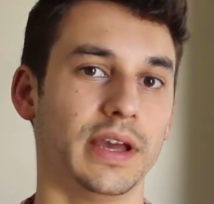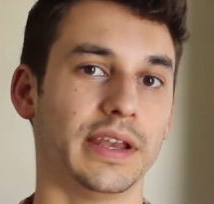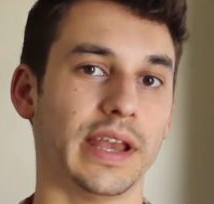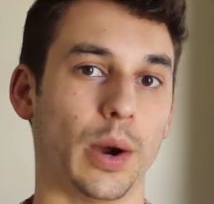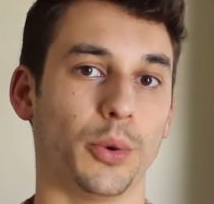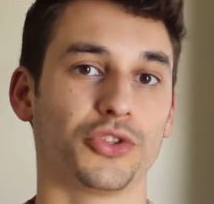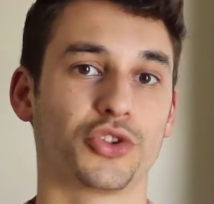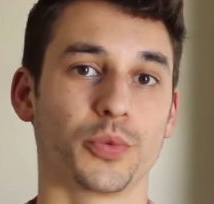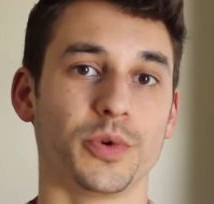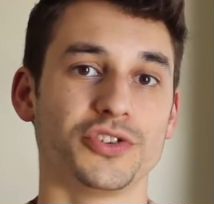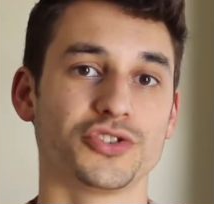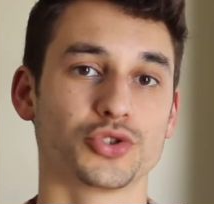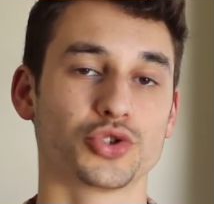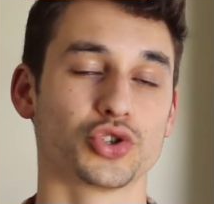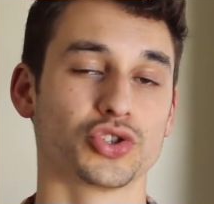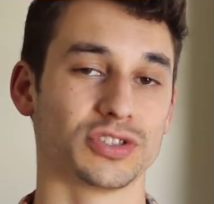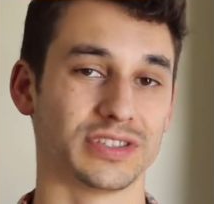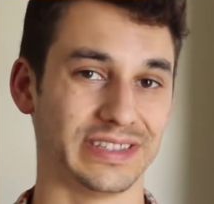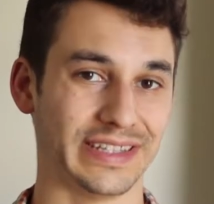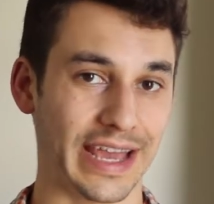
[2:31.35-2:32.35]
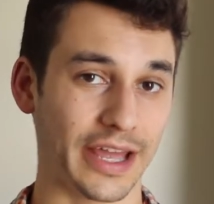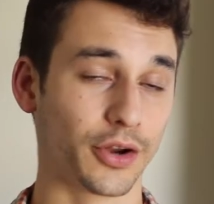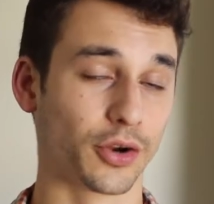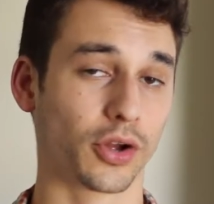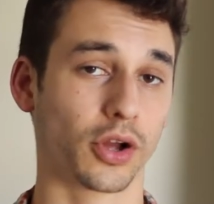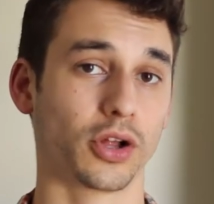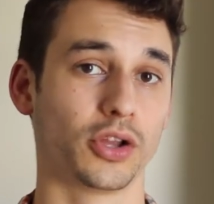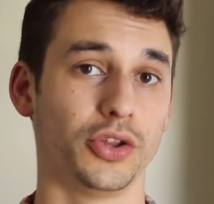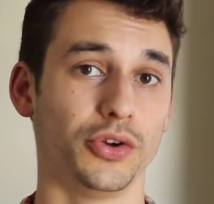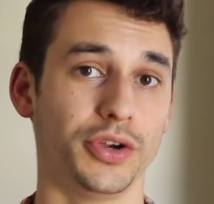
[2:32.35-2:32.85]
Now, what the researchers later
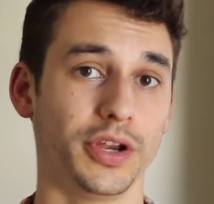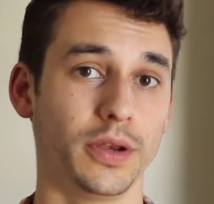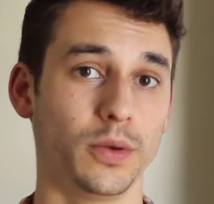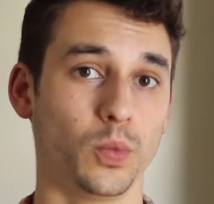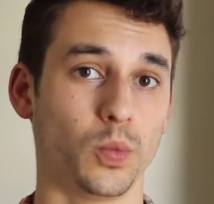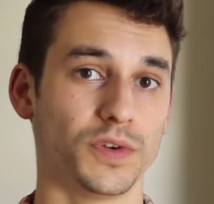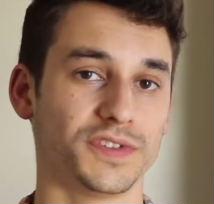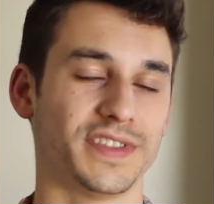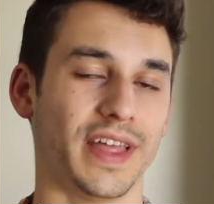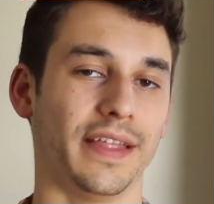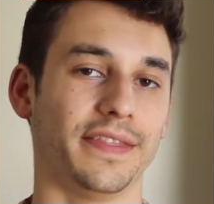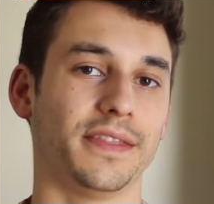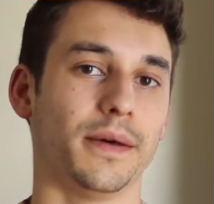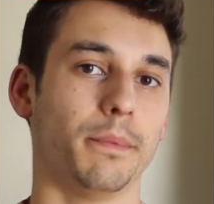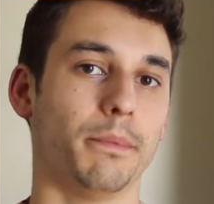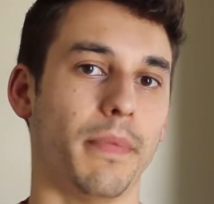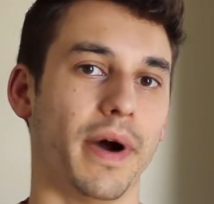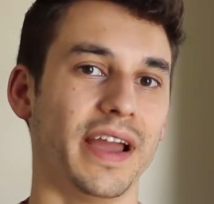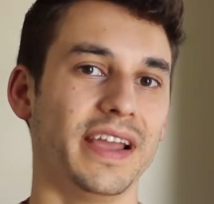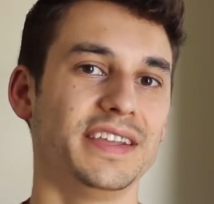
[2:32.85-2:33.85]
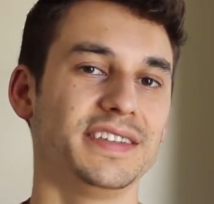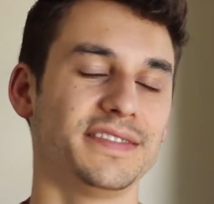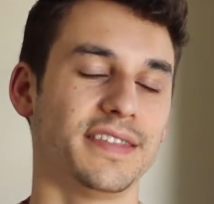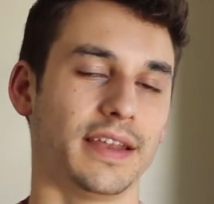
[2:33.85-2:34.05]
concluded was that the mice